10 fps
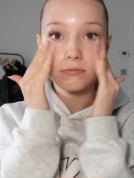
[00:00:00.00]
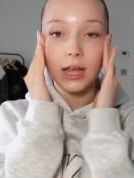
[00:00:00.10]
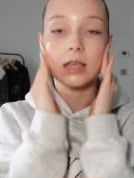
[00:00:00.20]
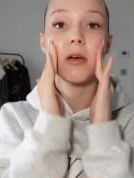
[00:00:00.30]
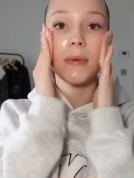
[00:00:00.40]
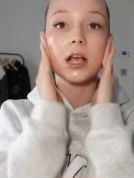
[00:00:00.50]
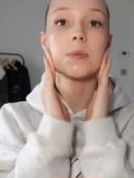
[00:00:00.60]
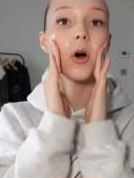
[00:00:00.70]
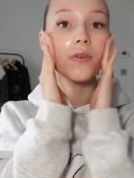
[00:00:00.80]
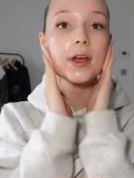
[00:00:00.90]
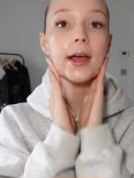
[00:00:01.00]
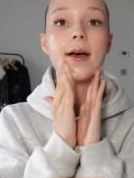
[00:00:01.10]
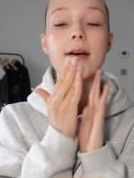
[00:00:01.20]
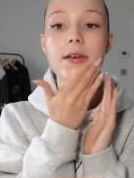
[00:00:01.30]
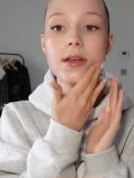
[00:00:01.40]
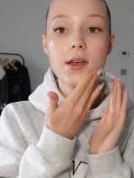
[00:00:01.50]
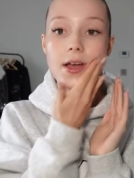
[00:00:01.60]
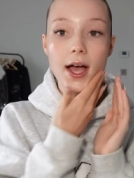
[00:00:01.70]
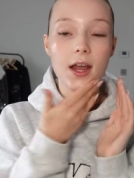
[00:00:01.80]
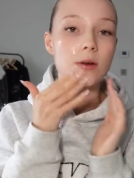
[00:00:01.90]
taking my makeup off here
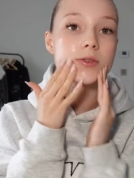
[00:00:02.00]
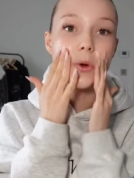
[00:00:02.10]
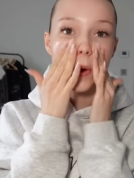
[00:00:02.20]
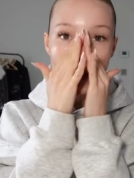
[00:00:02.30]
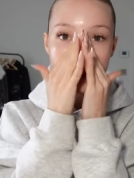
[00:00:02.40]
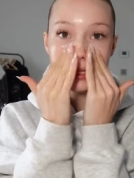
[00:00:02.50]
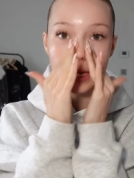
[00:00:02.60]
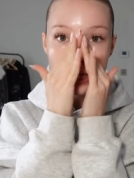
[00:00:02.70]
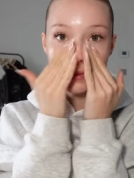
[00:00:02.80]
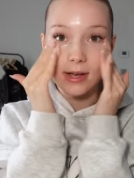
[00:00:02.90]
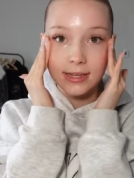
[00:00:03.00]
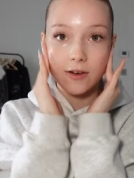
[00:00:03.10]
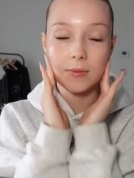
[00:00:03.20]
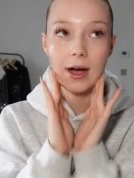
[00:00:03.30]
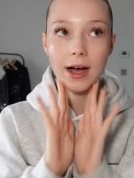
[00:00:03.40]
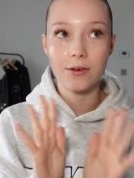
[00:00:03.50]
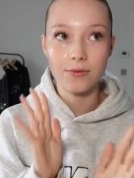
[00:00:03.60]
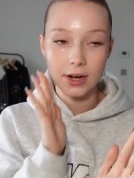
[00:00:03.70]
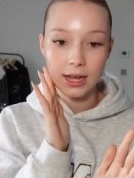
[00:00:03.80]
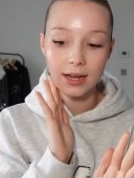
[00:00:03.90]
and I was ta- I was thinking to myself about how
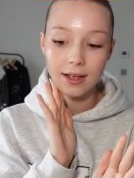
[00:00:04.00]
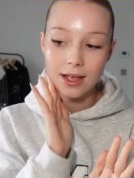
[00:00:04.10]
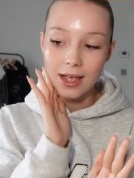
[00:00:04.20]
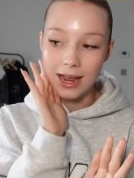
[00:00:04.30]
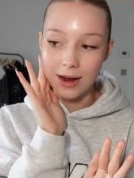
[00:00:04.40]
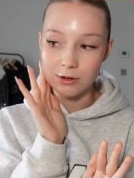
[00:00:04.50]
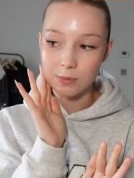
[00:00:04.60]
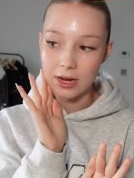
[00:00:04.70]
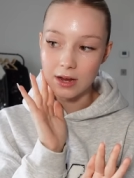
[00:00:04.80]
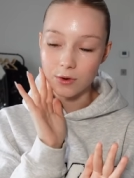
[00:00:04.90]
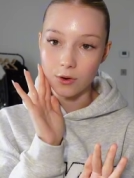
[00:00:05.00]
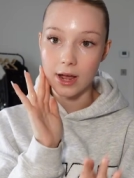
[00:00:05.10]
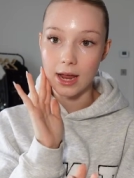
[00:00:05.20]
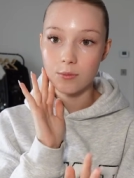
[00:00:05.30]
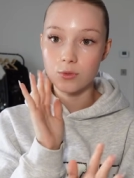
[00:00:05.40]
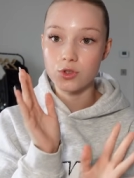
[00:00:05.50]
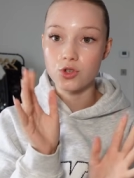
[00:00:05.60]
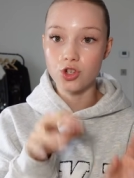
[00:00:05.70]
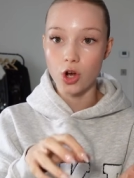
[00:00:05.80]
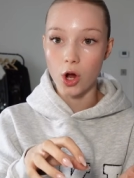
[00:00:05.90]
funny it would be if your name was
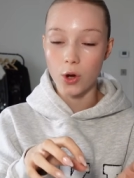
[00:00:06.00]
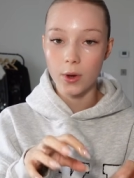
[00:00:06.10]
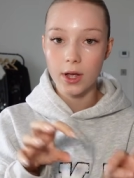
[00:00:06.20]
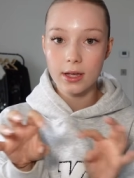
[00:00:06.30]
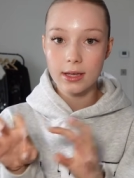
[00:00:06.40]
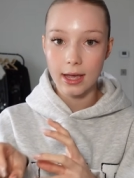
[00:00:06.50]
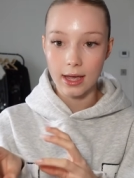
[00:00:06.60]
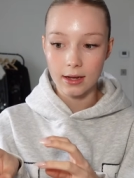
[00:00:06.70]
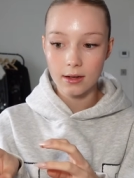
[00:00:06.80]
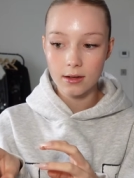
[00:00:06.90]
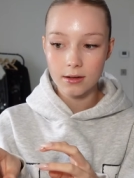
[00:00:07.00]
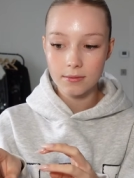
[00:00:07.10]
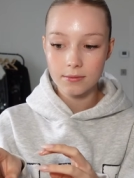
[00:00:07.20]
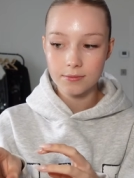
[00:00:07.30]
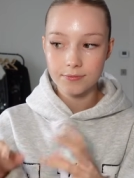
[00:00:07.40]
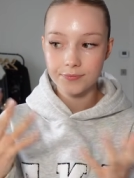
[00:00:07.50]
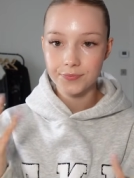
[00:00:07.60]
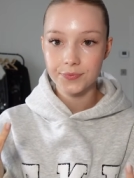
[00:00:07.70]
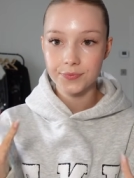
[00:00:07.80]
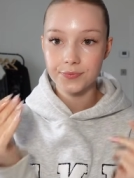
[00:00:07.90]
Joe King.
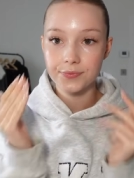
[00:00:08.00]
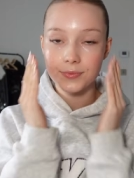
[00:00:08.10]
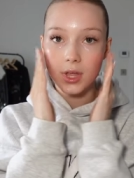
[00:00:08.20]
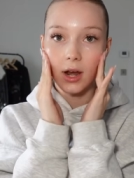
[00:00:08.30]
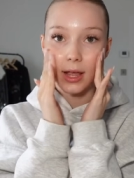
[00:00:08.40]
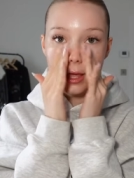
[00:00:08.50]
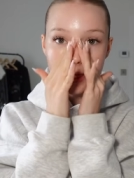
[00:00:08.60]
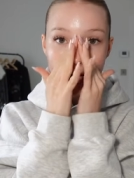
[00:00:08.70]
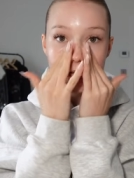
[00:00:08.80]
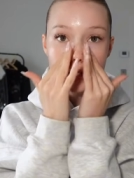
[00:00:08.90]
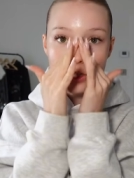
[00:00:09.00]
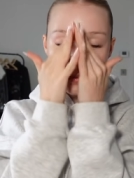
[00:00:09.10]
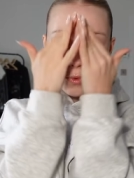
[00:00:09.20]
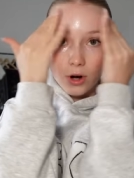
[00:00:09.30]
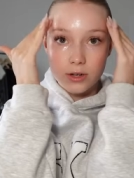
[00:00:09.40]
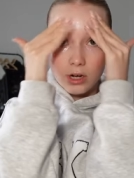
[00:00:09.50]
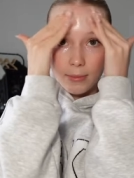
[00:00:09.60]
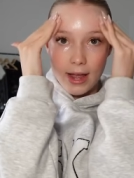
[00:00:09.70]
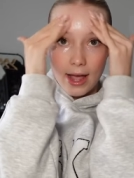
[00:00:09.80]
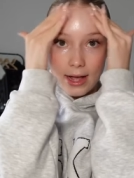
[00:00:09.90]
Like that's just what goes on in
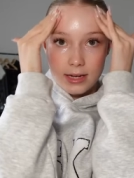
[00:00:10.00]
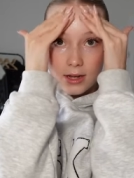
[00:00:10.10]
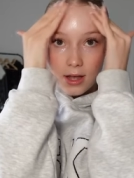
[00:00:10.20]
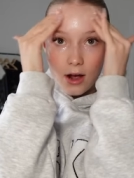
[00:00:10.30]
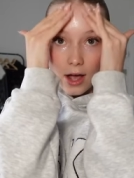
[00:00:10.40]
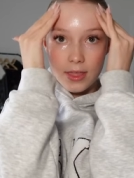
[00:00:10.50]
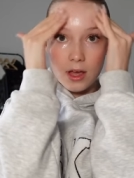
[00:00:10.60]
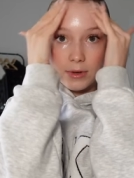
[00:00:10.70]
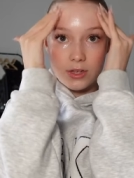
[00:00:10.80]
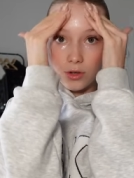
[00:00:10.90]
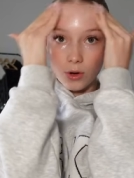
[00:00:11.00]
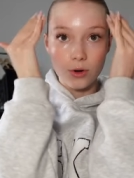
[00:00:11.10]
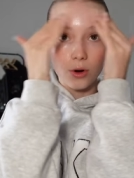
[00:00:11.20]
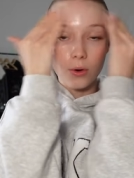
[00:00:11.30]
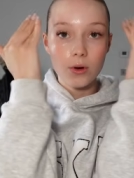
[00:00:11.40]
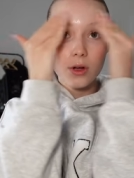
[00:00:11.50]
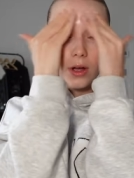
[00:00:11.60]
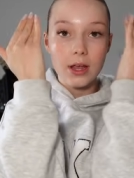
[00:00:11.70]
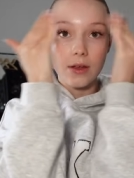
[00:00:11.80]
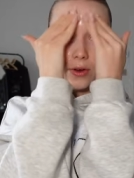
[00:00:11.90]
my head. I think that'd be so cool
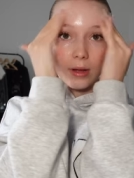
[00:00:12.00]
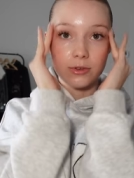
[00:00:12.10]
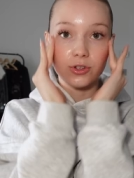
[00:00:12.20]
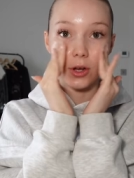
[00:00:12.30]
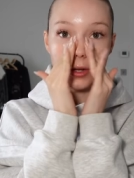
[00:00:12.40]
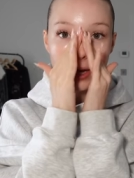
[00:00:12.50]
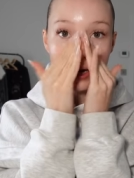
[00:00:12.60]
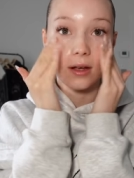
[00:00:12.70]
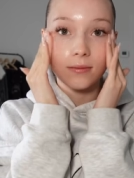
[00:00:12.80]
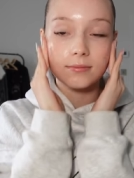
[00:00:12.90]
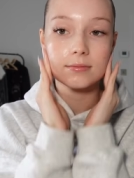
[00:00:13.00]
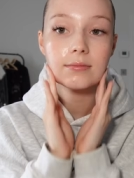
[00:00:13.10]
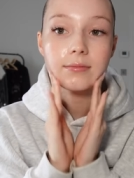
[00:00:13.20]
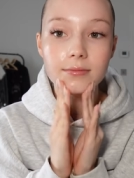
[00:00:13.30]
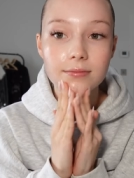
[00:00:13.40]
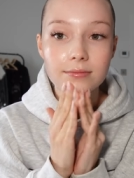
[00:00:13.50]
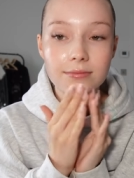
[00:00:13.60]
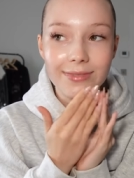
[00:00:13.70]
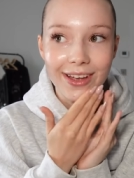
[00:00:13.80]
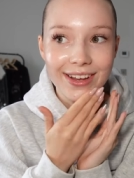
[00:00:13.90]
if your name was Joe King.
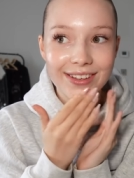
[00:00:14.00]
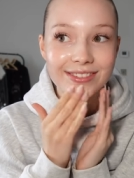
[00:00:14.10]
Like